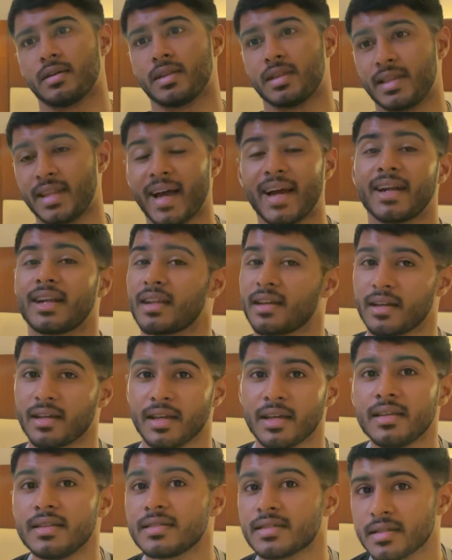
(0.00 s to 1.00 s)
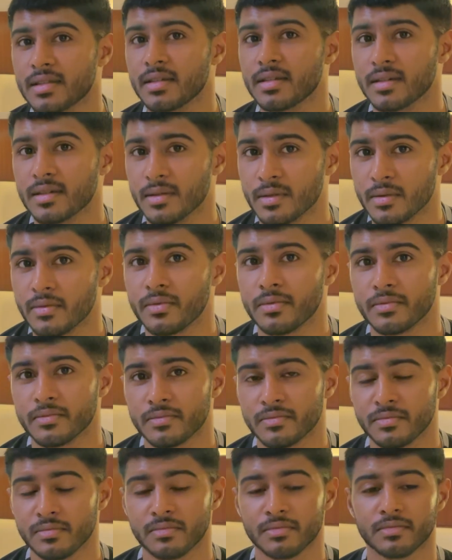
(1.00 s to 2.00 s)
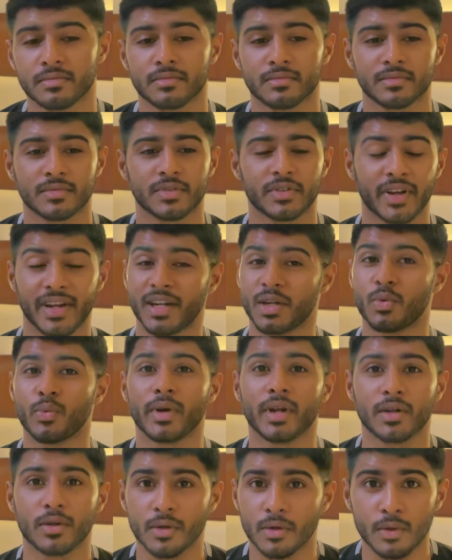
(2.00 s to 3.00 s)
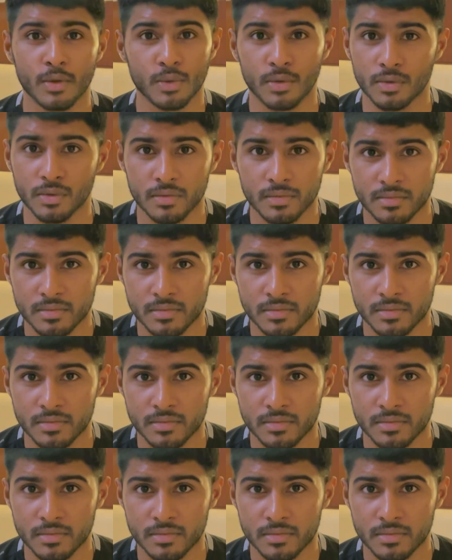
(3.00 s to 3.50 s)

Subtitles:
that is the right way to do